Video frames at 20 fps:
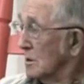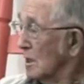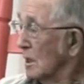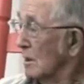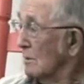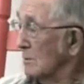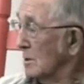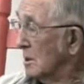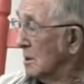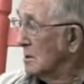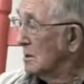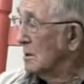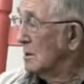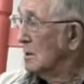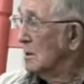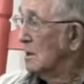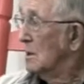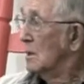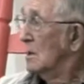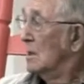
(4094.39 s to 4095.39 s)
Tommy.
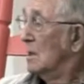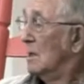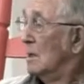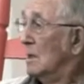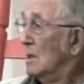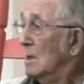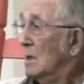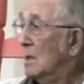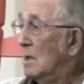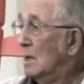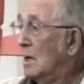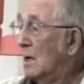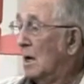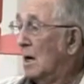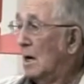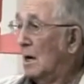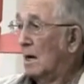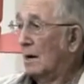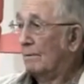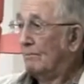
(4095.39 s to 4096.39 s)

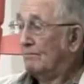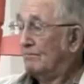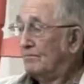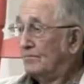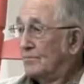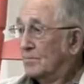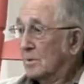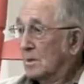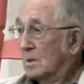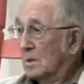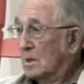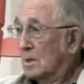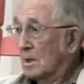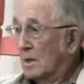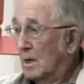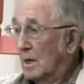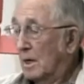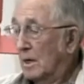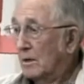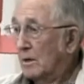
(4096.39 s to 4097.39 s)
Um,
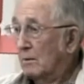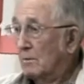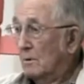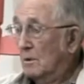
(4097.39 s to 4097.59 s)
and it,